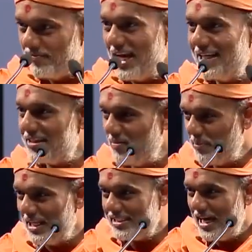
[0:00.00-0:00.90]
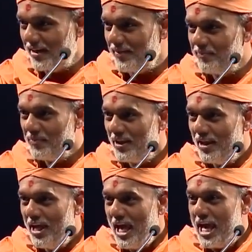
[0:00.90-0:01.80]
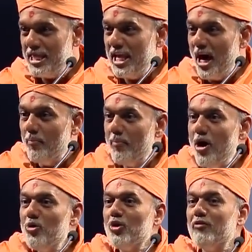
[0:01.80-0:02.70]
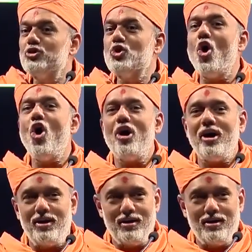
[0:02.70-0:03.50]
As simple as that. And the amount of joy